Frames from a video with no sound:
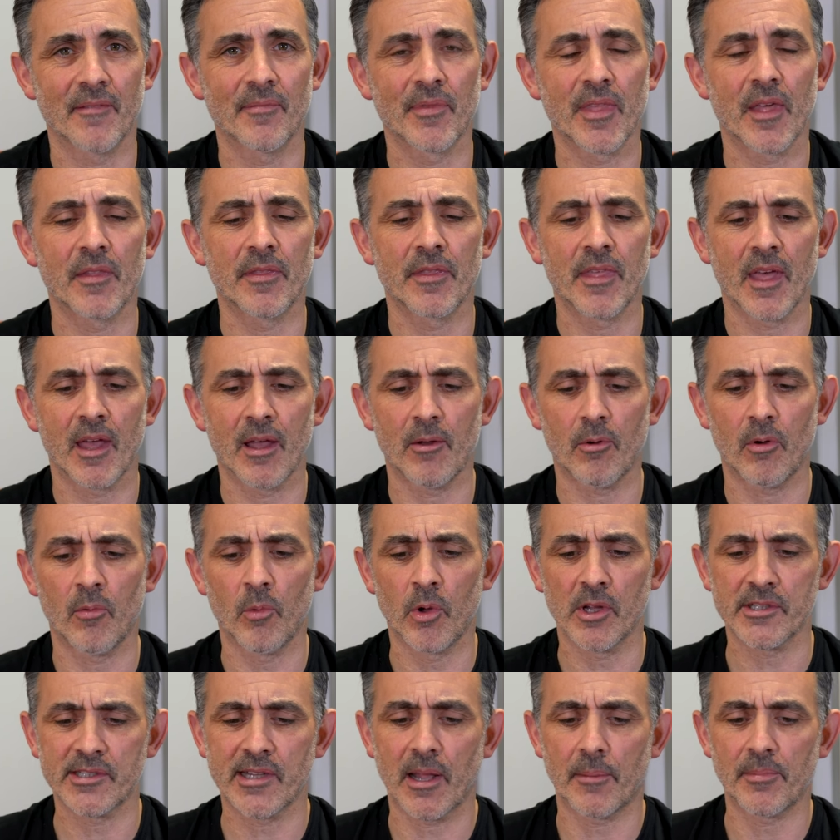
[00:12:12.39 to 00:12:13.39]
They're,
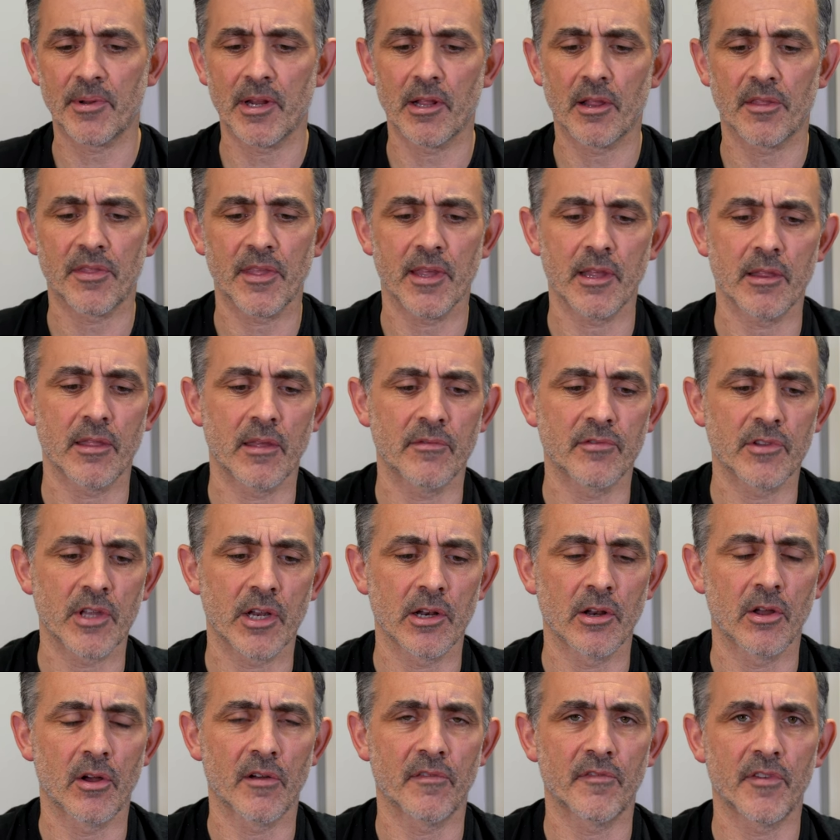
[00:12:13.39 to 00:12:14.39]
what's happening, I think they've done
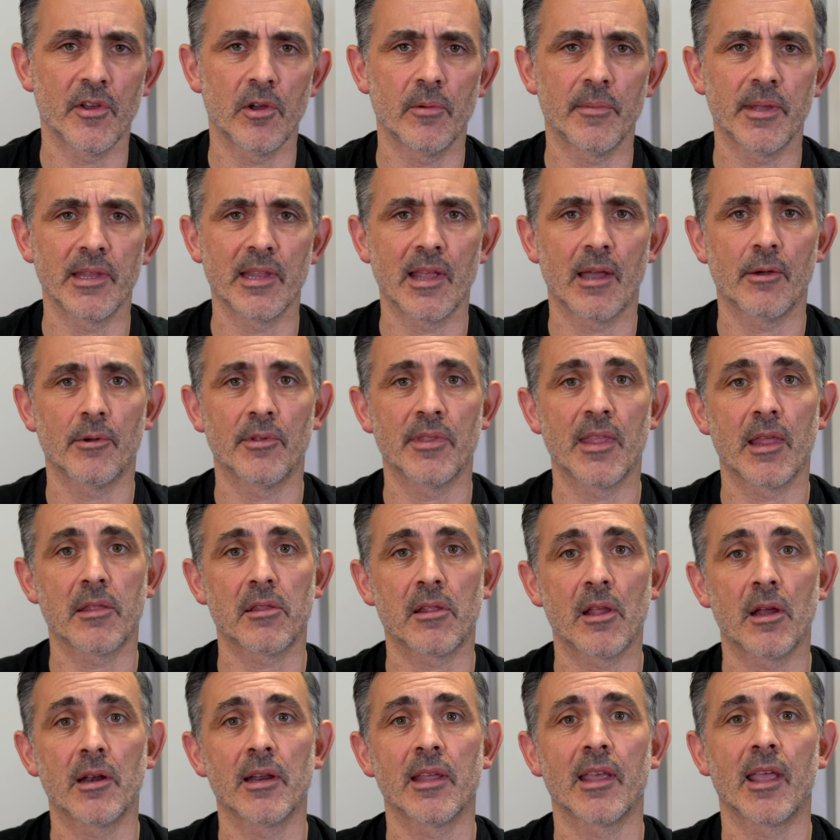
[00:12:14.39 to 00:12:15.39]
a lot of filming now, and they're
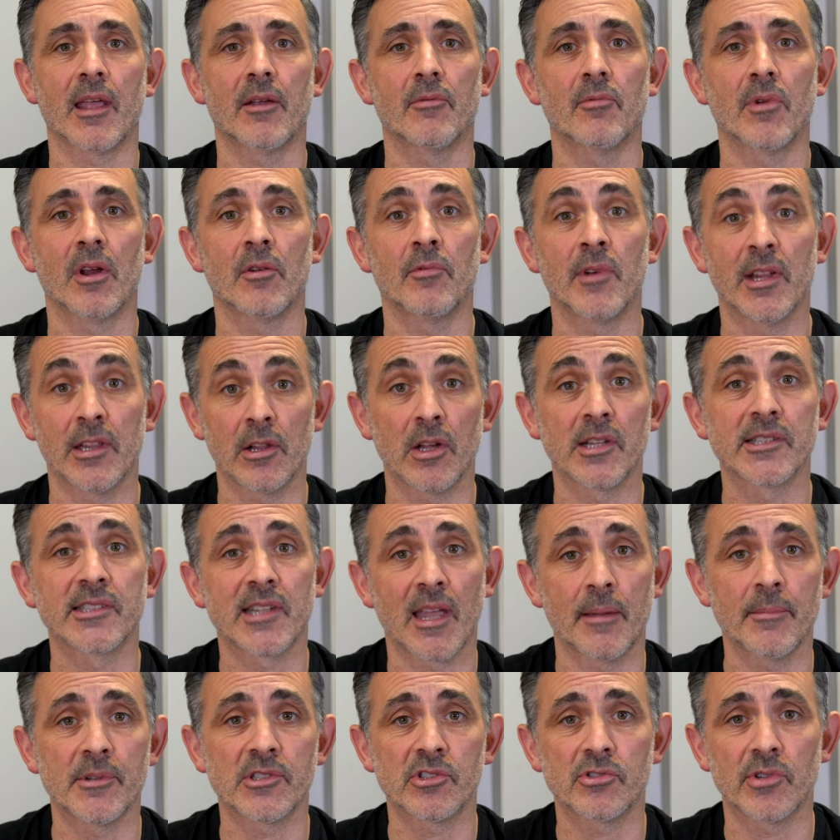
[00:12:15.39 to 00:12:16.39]
starting to get a really nice
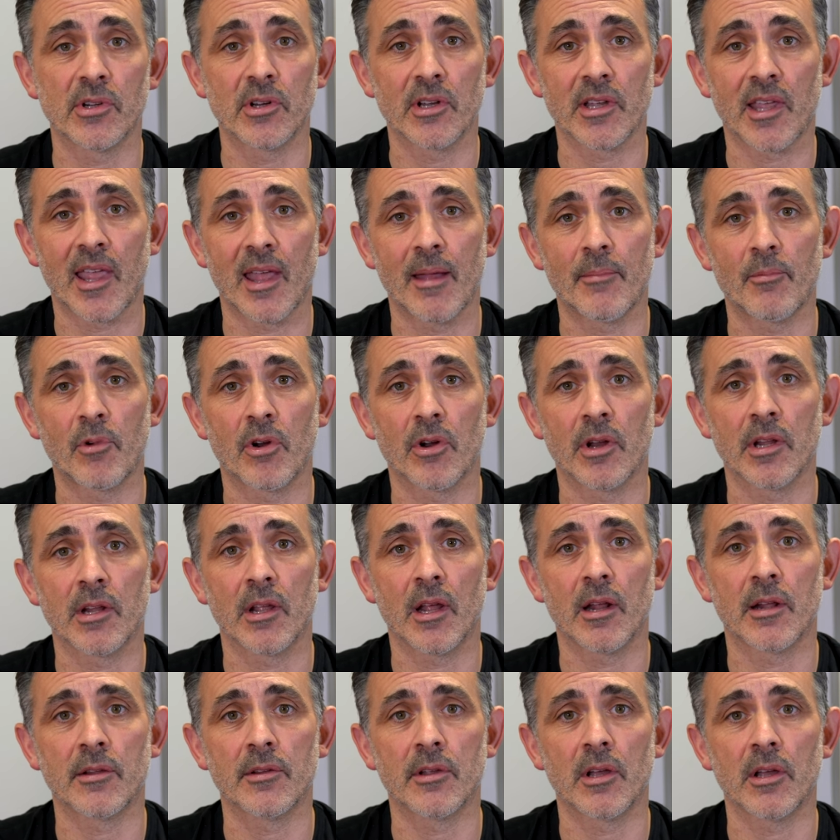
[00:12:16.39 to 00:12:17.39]
chemistry on camera,
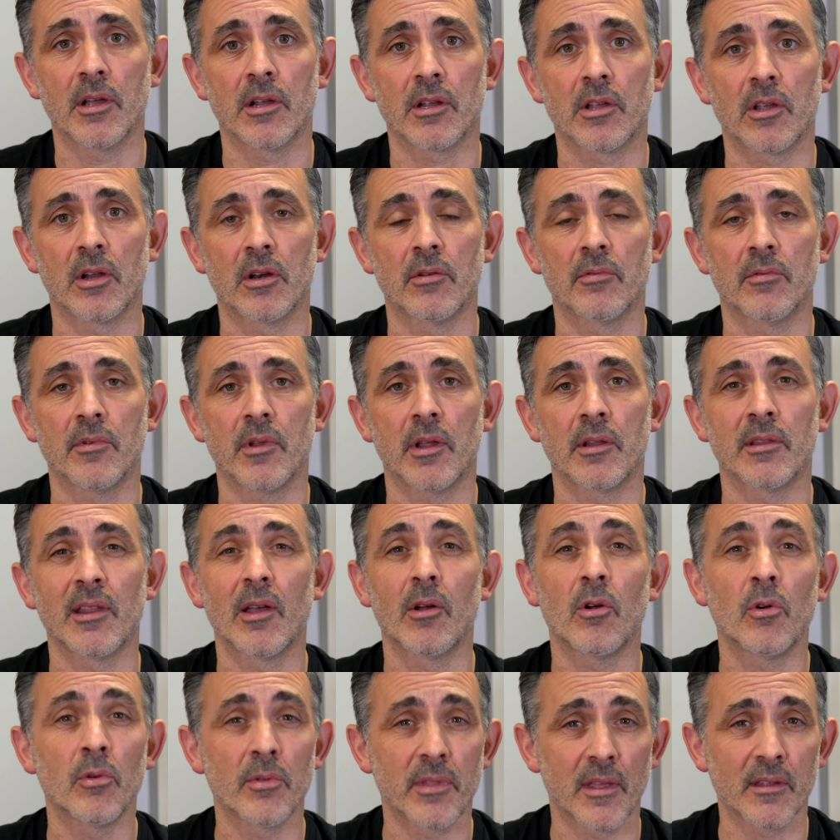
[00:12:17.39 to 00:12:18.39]
and, and kind of and
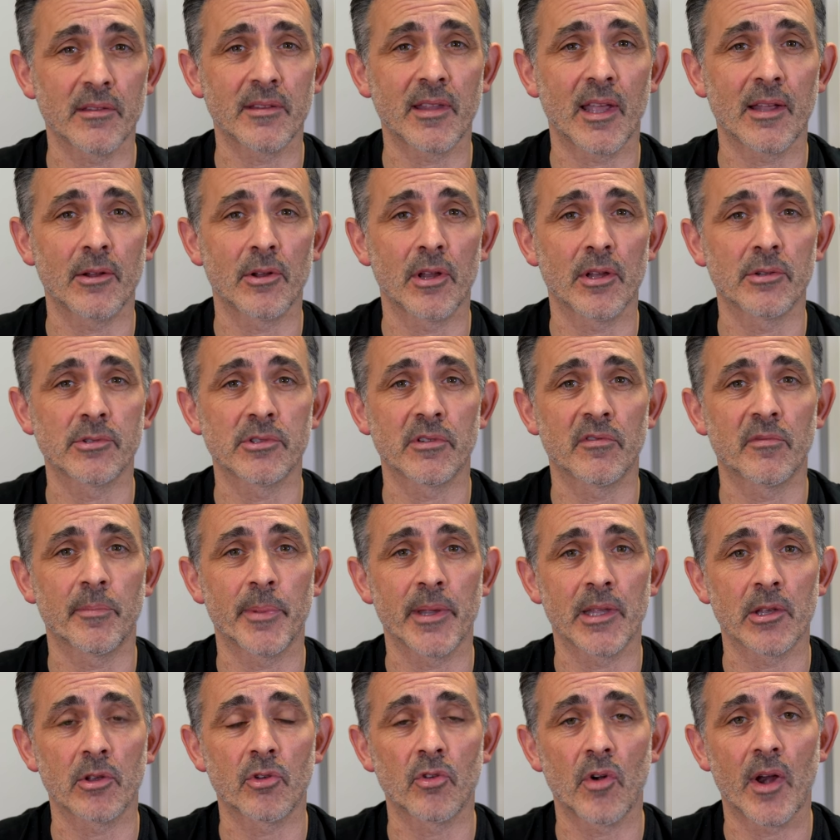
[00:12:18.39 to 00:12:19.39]
all their downloads have
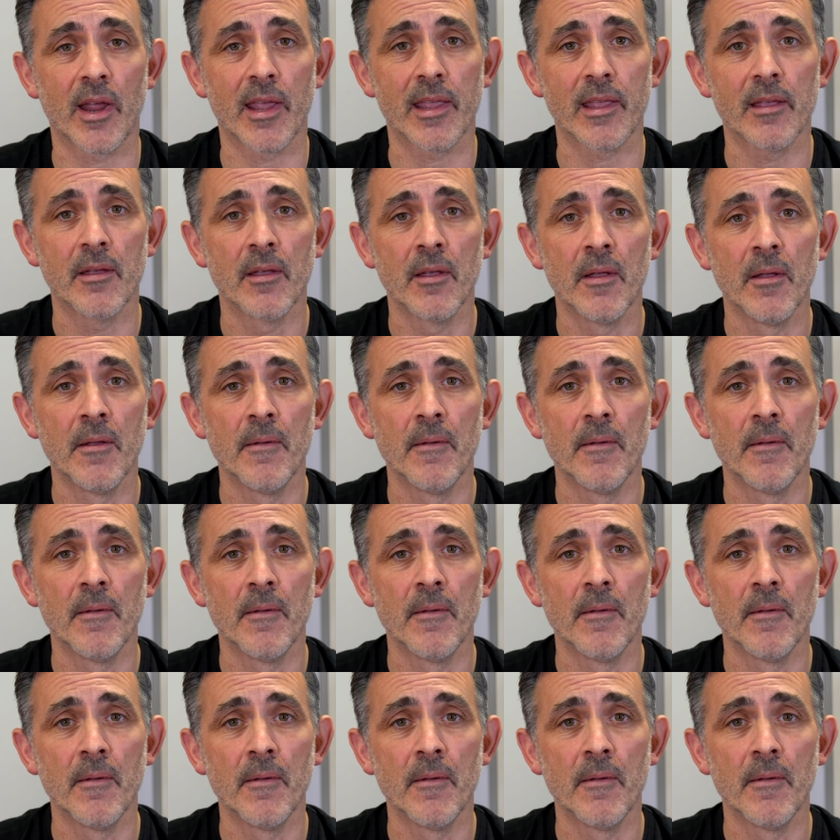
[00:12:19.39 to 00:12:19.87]
been great,